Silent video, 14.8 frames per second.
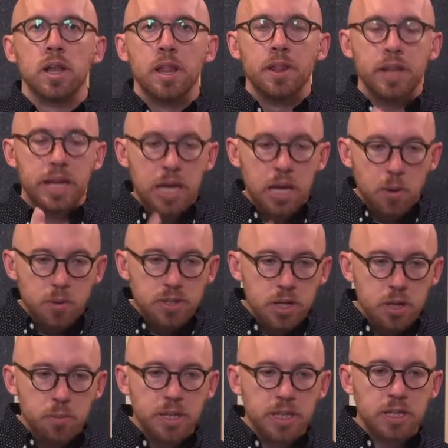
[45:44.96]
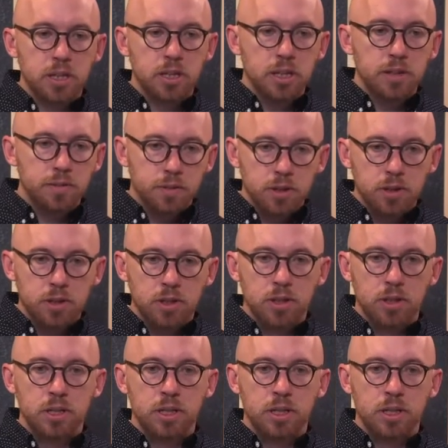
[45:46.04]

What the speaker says: that he was going to be delivered,